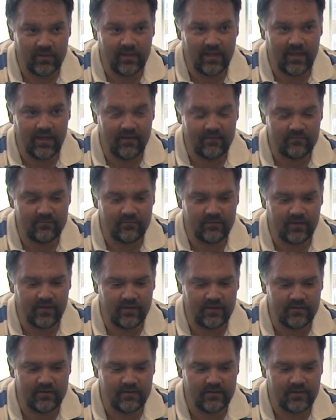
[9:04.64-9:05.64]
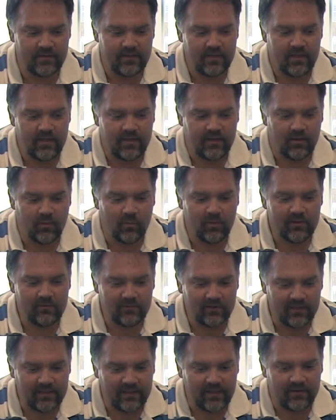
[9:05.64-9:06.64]
we have and now, we
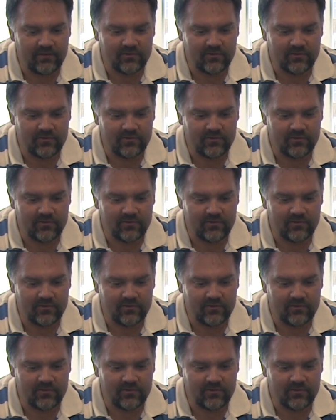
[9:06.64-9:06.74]
really